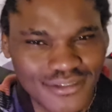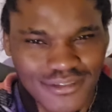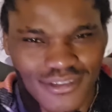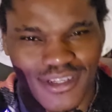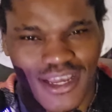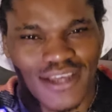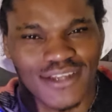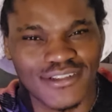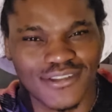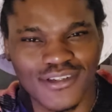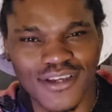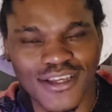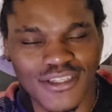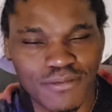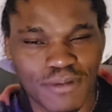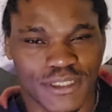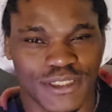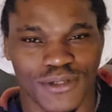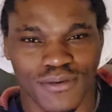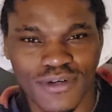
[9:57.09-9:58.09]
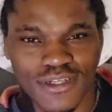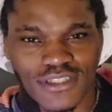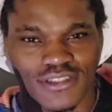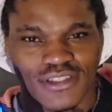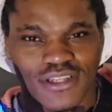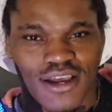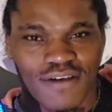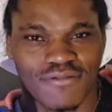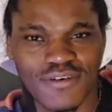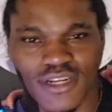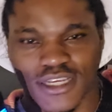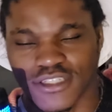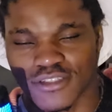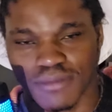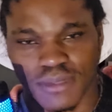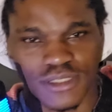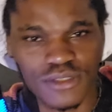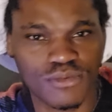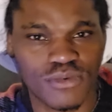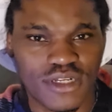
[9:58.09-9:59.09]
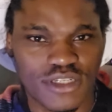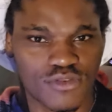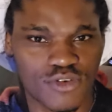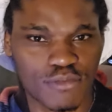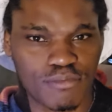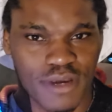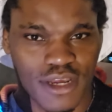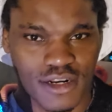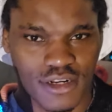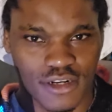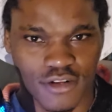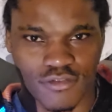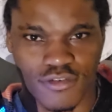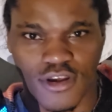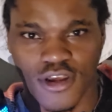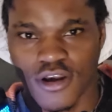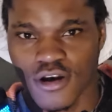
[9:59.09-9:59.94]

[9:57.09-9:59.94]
Like, especially when it's not funny, especially when it's repetitive.